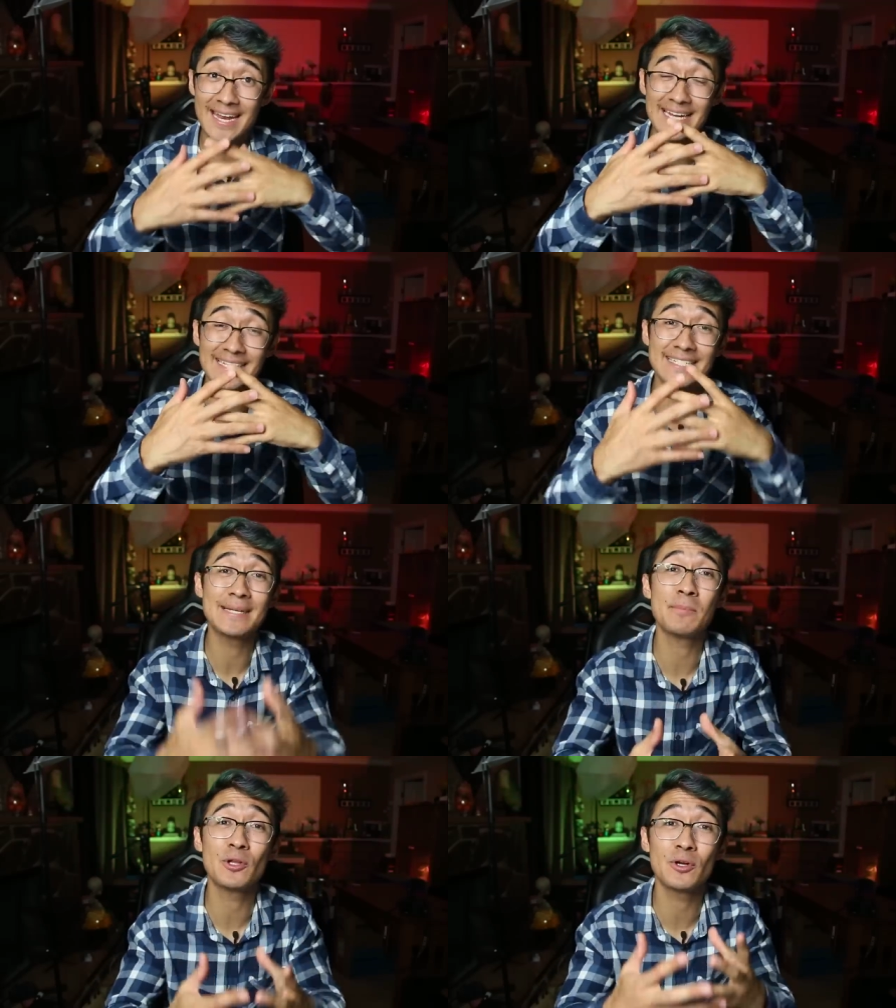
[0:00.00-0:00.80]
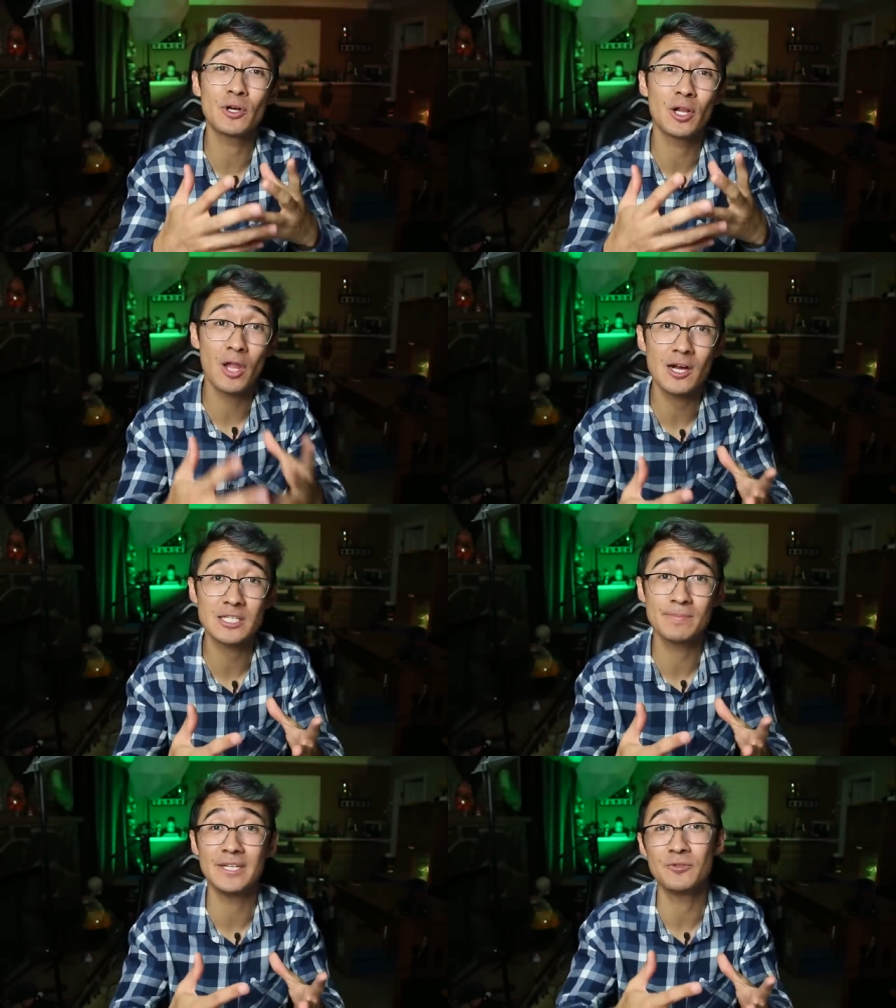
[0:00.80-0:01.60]
and a similar clock
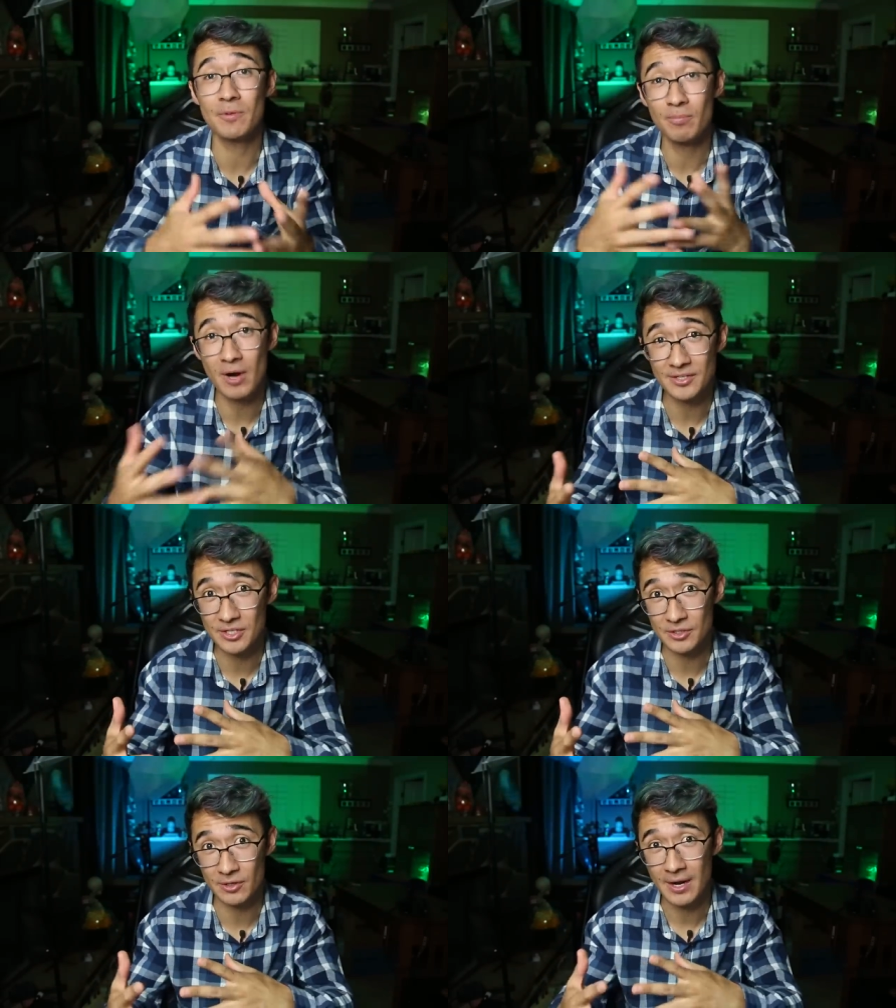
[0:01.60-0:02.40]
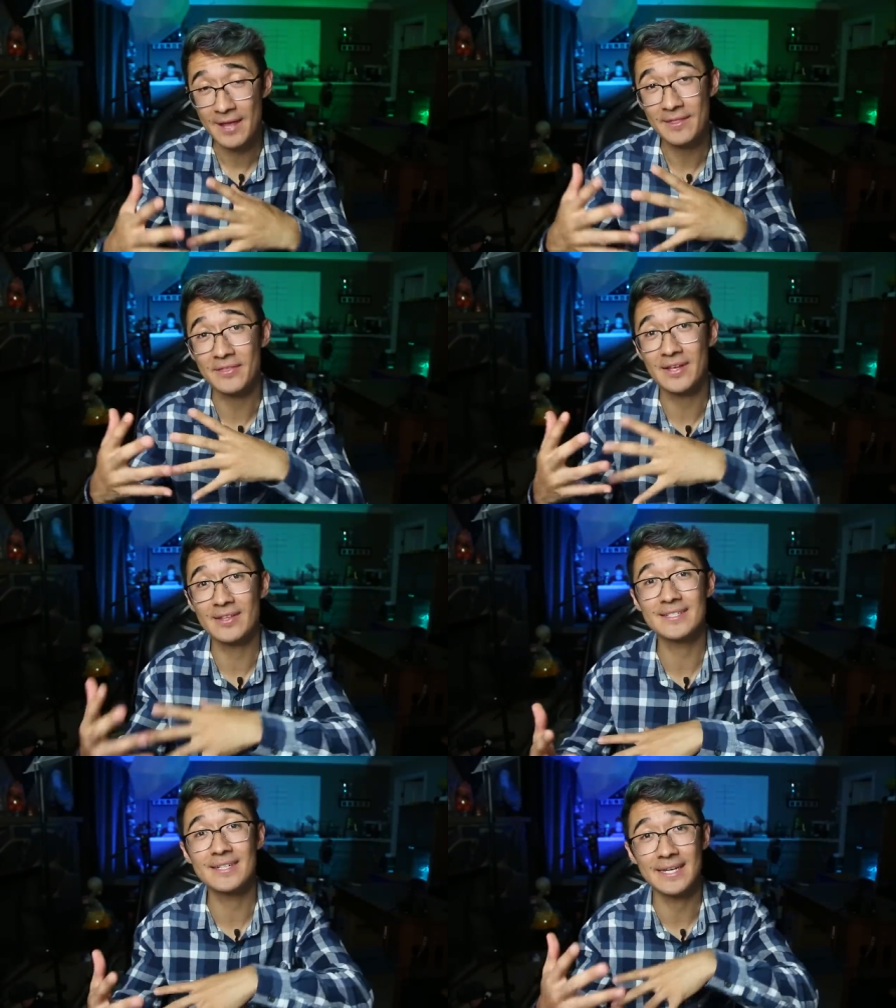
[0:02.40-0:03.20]
speed to the processor that they
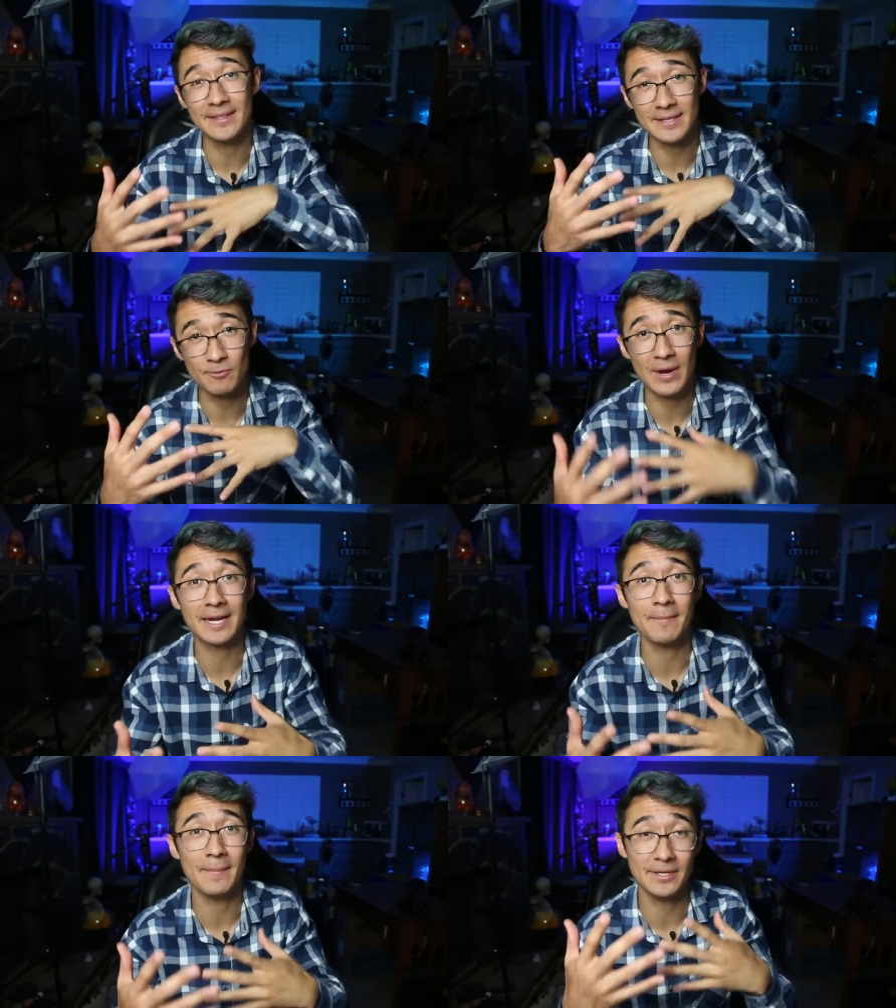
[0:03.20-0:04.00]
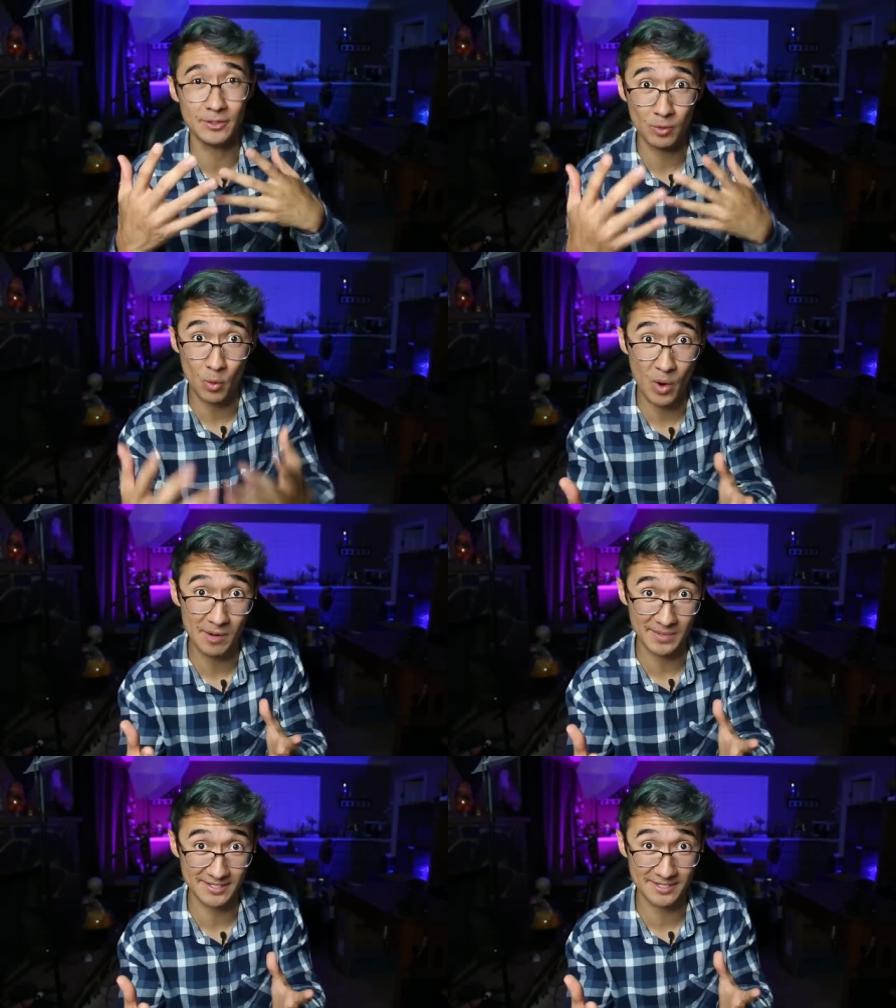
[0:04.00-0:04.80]
listed in the recommended
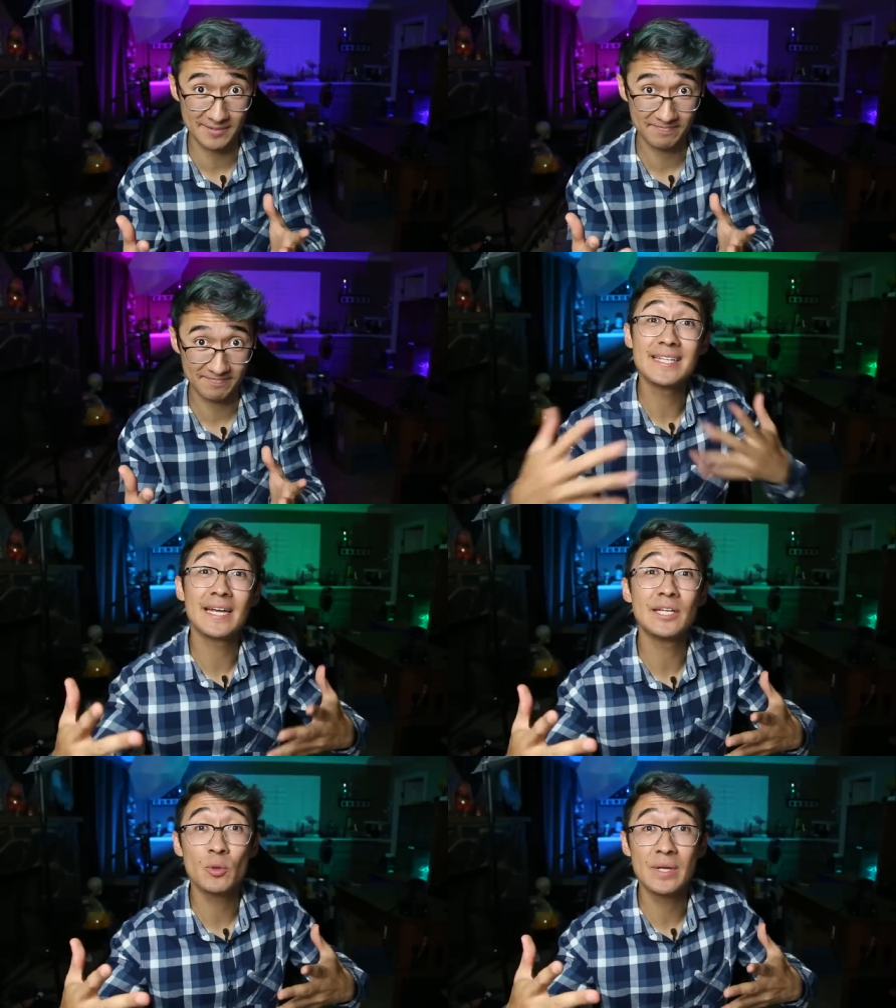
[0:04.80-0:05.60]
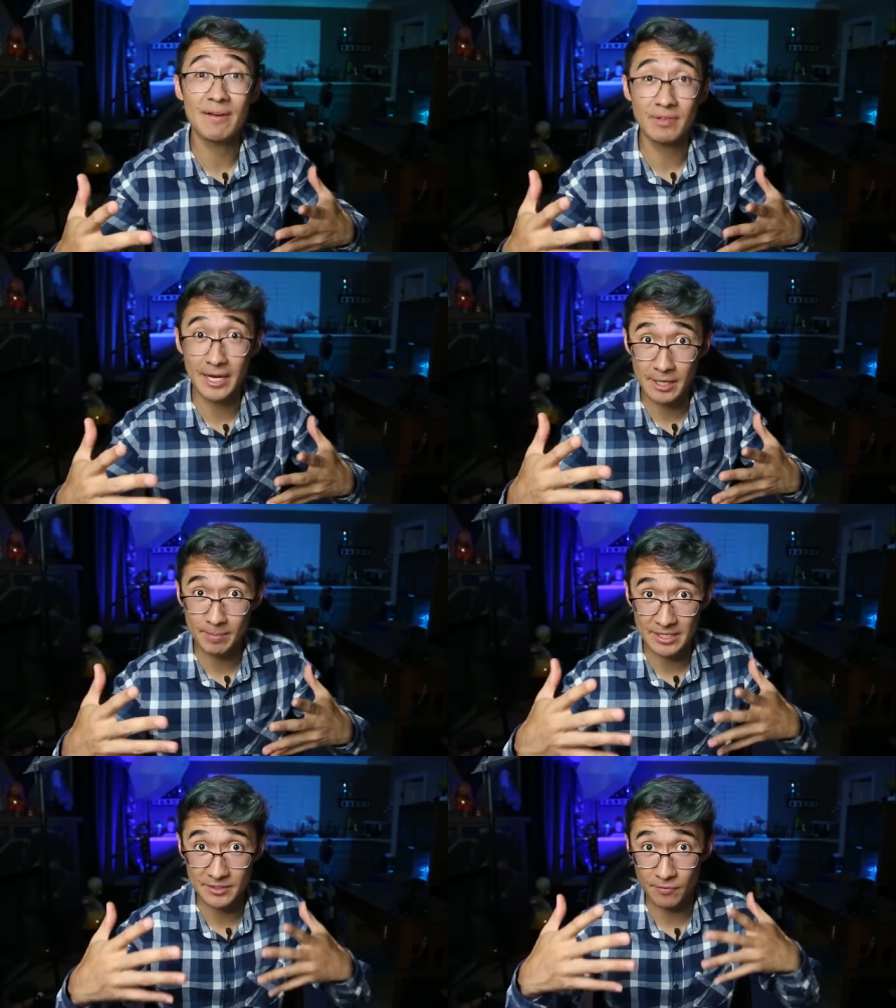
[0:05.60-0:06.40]
requirements. The second deal we have lined
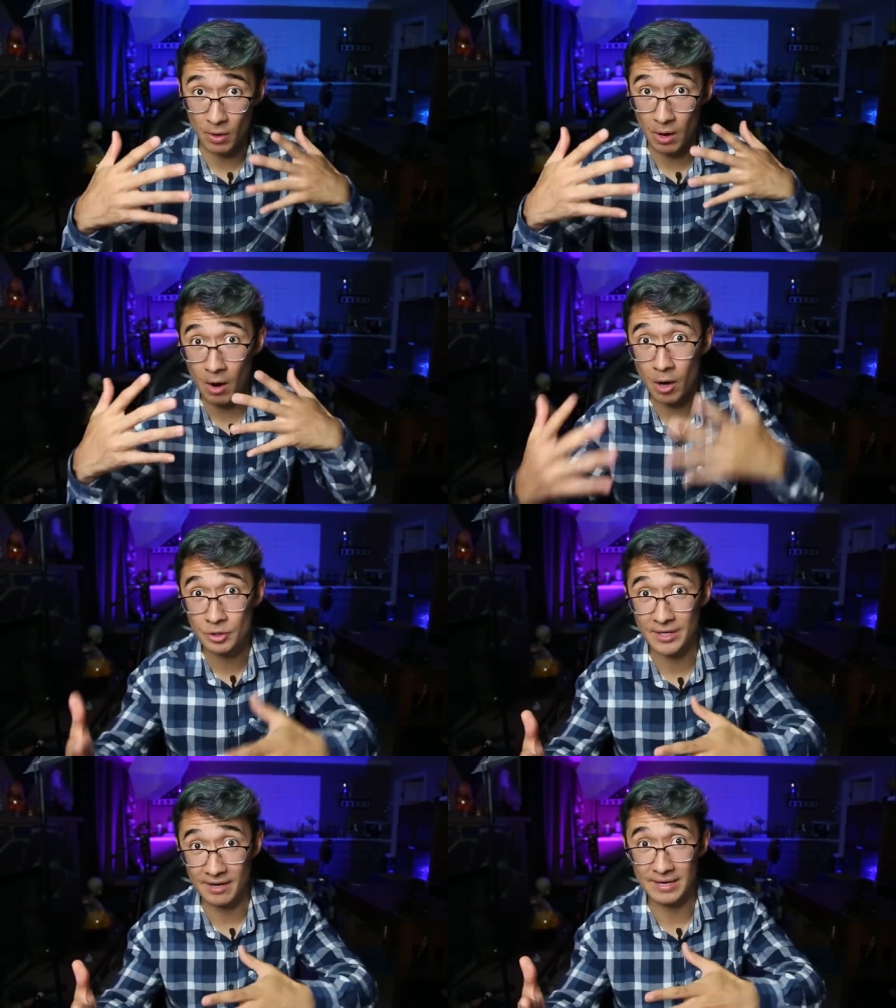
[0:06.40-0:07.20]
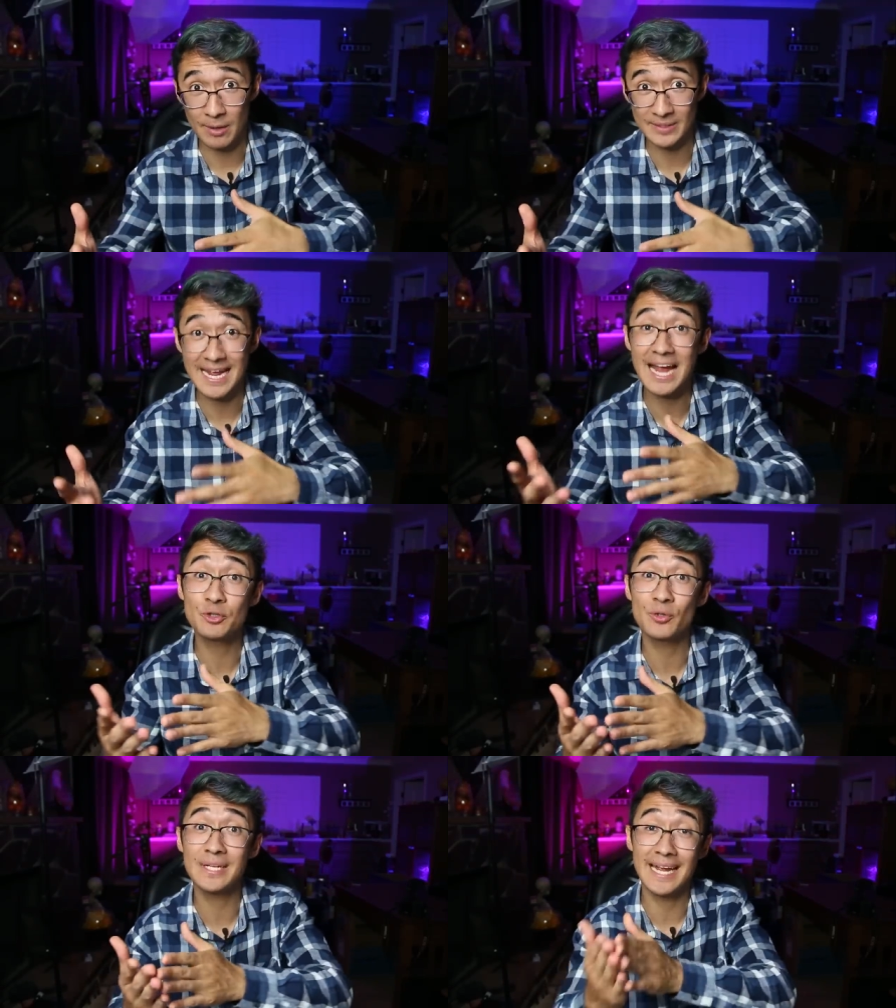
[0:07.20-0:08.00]
up is for our hard drive. Now it's
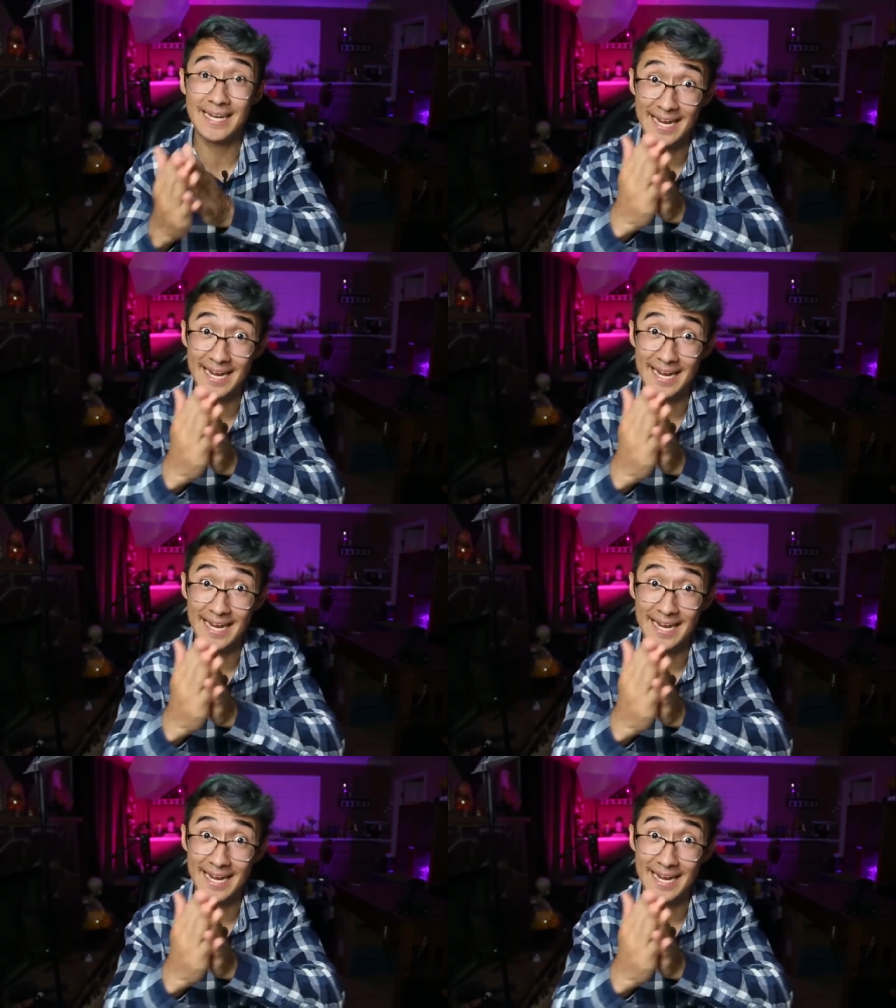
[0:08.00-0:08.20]
actually